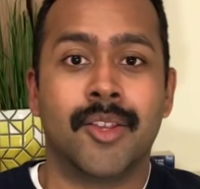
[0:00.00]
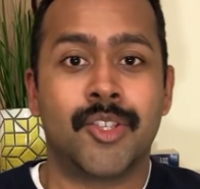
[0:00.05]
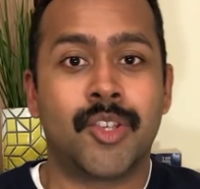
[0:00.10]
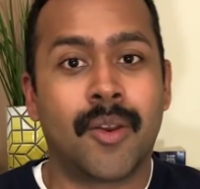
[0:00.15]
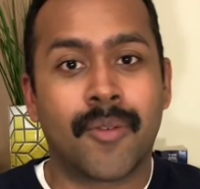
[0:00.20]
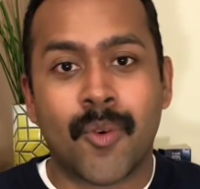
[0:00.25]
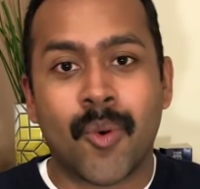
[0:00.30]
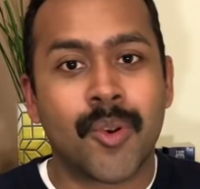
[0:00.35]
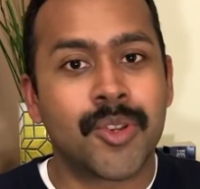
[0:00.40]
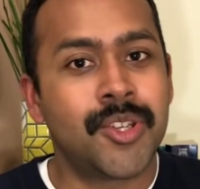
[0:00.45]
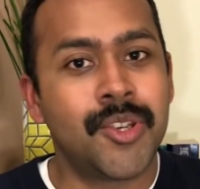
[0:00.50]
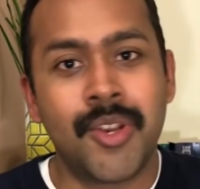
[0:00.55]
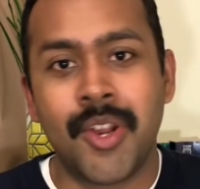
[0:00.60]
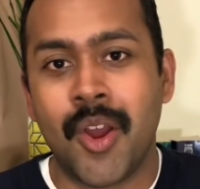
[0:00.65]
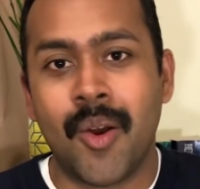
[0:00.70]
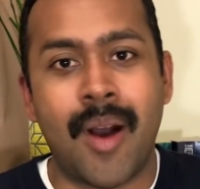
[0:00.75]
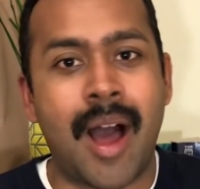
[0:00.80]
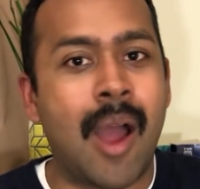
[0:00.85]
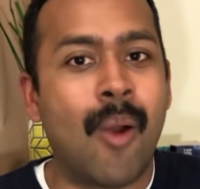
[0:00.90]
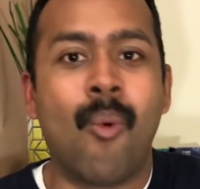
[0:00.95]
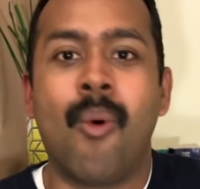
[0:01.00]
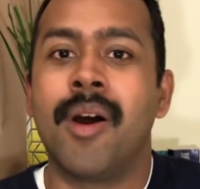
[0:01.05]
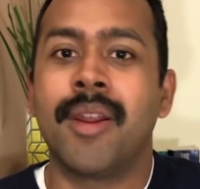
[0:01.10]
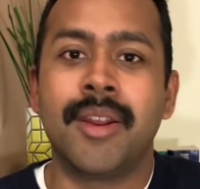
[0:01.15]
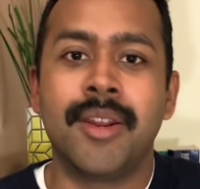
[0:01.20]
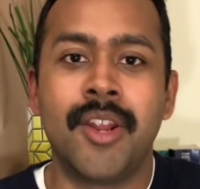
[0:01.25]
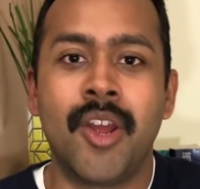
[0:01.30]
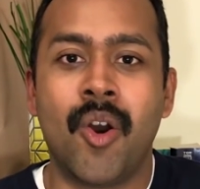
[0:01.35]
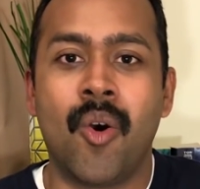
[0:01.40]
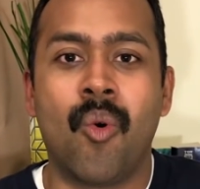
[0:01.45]
So of course, I want
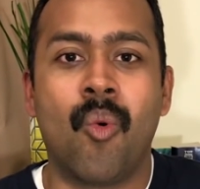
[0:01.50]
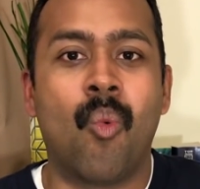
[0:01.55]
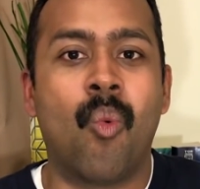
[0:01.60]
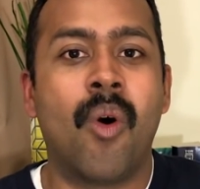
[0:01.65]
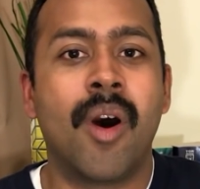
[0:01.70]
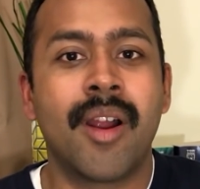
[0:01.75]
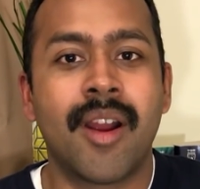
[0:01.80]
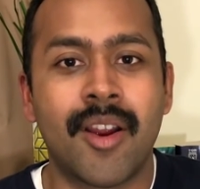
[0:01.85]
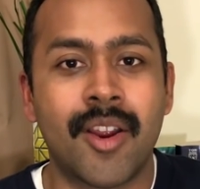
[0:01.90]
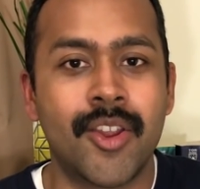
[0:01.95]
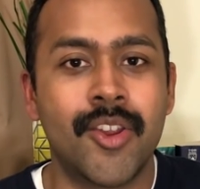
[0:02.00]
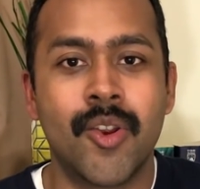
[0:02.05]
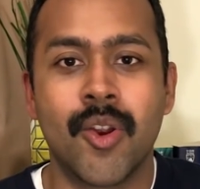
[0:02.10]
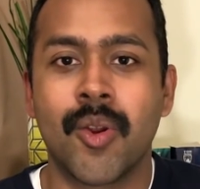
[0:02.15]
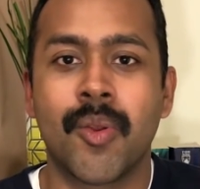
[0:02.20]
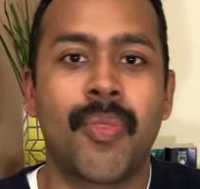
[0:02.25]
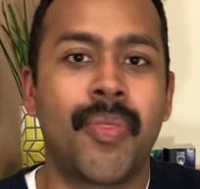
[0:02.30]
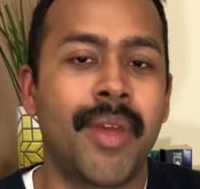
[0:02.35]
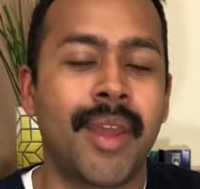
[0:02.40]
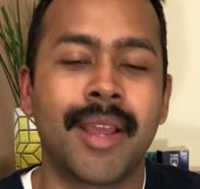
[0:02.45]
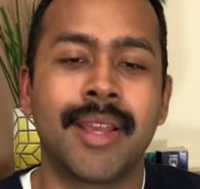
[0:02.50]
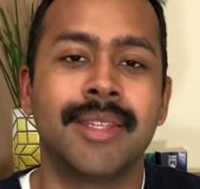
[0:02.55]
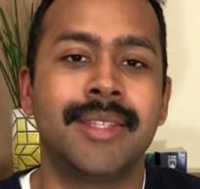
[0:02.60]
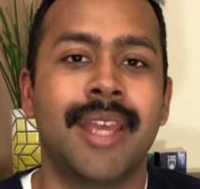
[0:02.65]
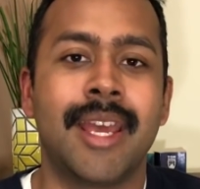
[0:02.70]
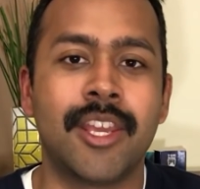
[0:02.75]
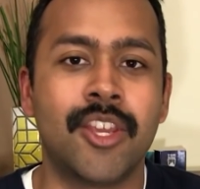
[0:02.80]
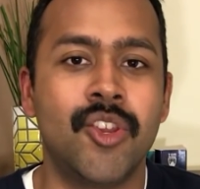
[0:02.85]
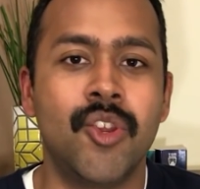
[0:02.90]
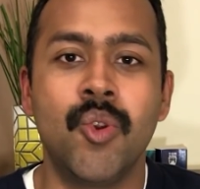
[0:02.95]
to know, what are your things
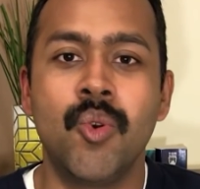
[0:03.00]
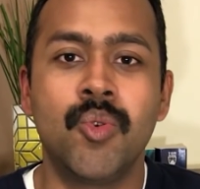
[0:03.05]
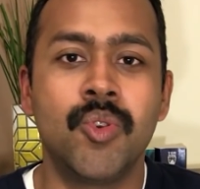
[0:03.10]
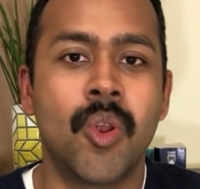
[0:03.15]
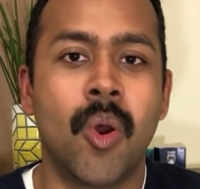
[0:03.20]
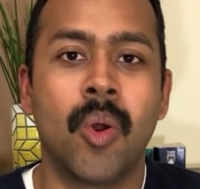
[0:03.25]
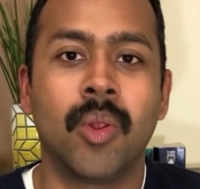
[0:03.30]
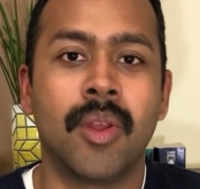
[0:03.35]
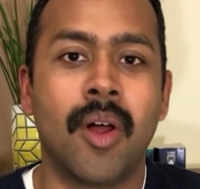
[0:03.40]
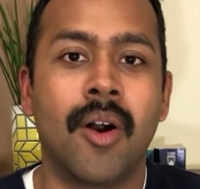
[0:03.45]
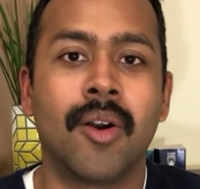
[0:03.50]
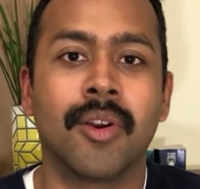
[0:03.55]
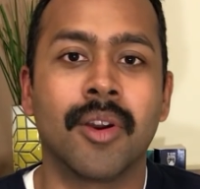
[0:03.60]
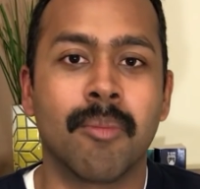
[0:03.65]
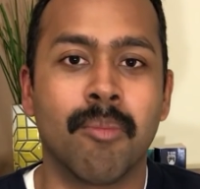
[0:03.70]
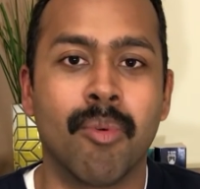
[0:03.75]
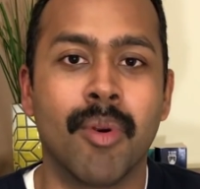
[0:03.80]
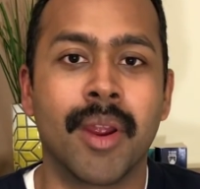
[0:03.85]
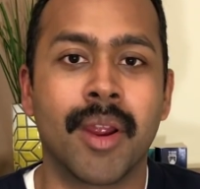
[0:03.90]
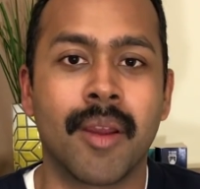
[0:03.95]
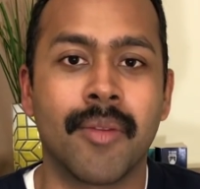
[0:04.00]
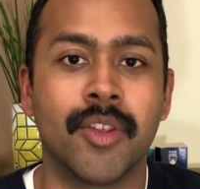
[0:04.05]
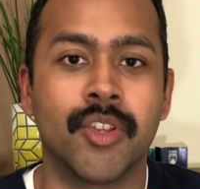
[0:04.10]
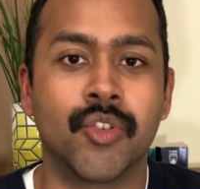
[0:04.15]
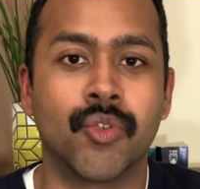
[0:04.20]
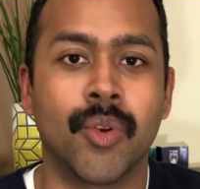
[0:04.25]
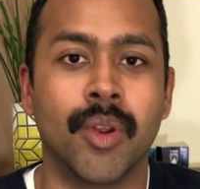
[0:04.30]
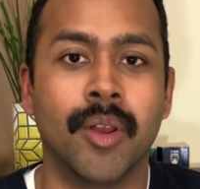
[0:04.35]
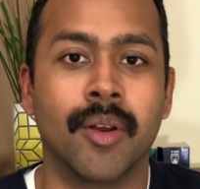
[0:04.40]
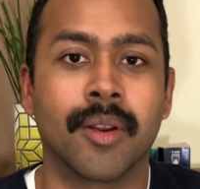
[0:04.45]
that you no longer bring on the
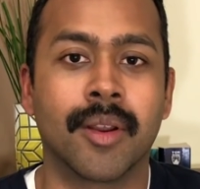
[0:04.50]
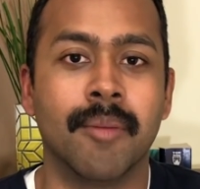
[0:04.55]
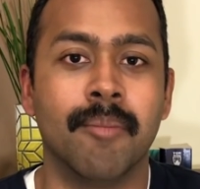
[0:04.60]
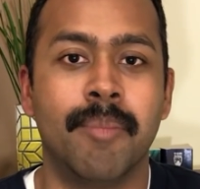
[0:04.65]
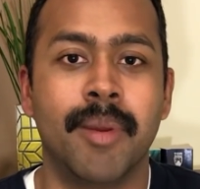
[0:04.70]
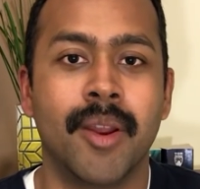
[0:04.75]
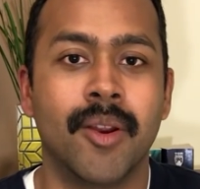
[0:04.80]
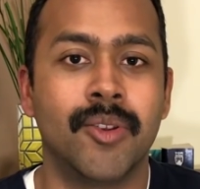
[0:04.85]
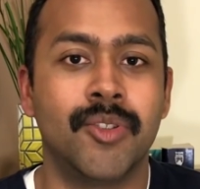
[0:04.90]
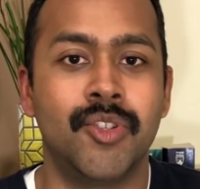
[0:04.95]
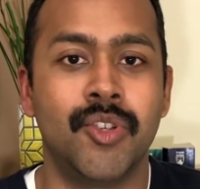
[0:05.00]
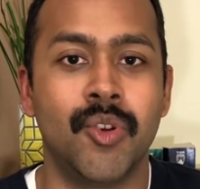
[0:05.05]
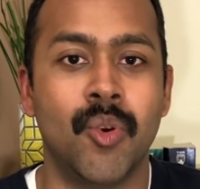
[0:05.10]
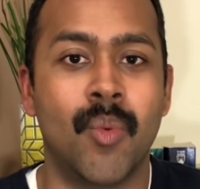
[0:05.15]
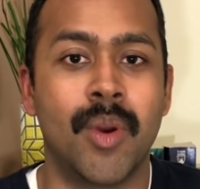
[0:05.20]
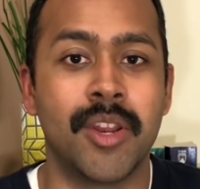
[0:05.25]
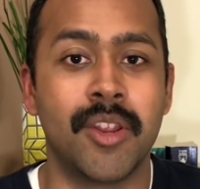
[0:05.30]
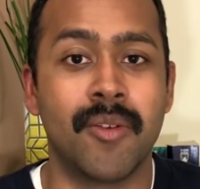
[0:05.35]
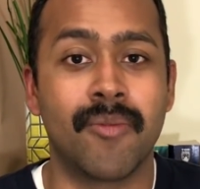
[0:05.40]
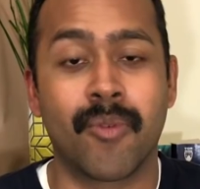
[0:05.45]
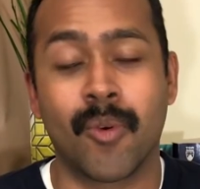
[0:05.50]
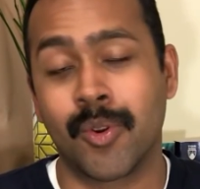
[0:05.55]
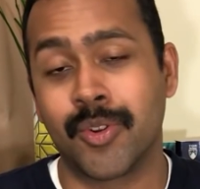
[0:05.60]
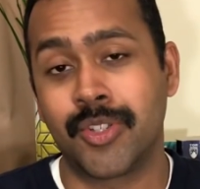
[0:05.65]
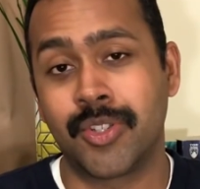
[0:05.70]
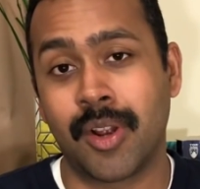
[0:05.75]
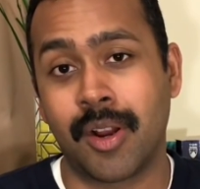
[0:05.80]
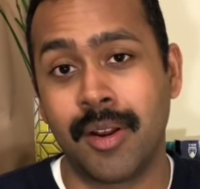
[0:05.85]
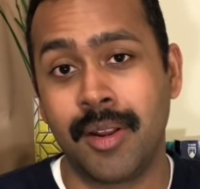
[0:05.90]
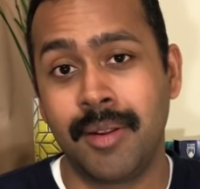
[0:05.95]
trail compared to when you first
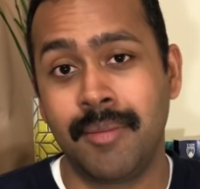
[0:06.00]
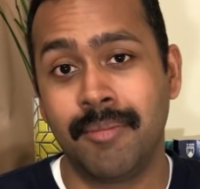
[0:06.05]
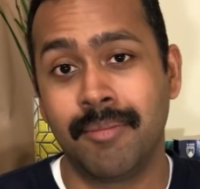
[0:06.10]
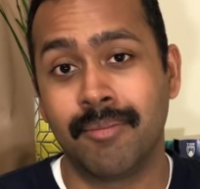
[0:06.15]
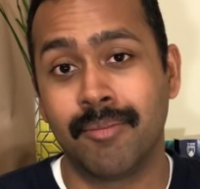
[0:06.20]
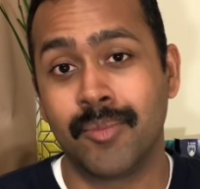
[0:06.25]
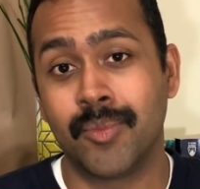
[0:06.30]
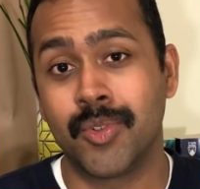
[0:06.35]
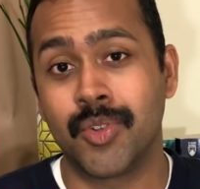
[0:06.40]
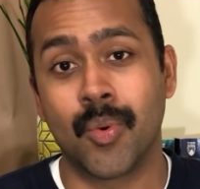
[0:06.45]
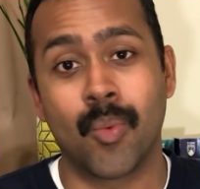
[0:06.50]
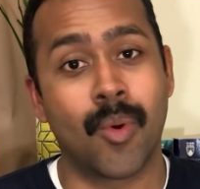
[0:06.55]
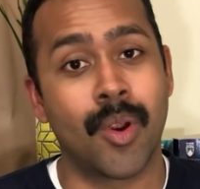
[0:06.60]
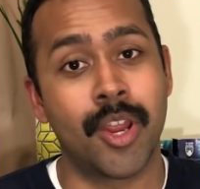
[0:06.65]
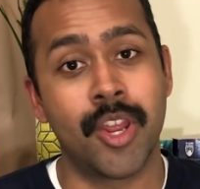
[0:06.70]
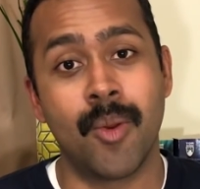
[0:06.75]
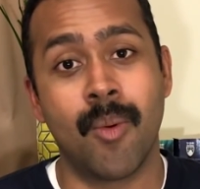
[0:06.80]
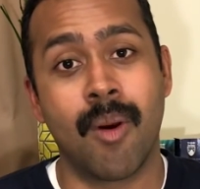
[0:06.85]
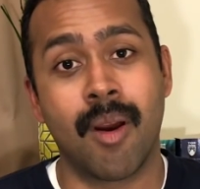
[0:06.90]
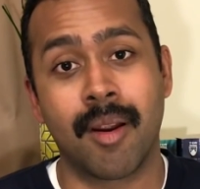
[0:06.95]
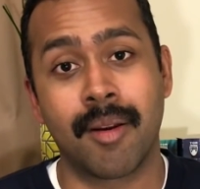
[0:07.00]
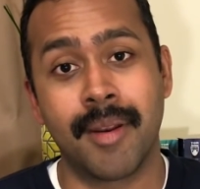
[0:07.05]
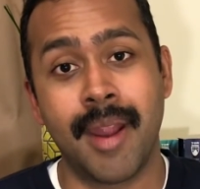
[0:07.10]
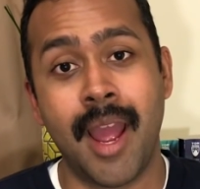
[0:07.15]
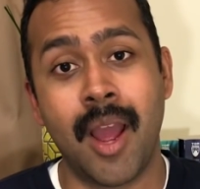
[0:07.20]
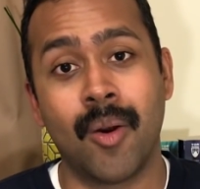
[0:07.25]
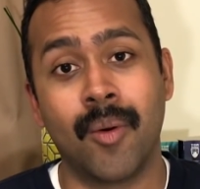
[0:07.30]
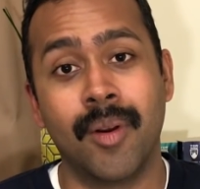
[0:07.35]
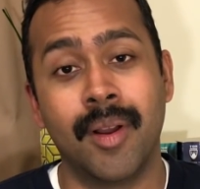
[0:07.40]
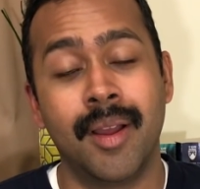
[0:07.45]
started to where you are
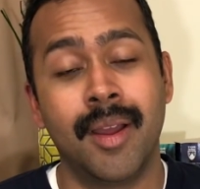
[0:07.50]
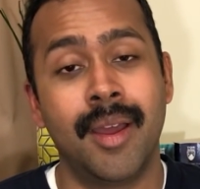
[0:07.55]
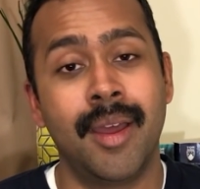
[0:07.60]
now?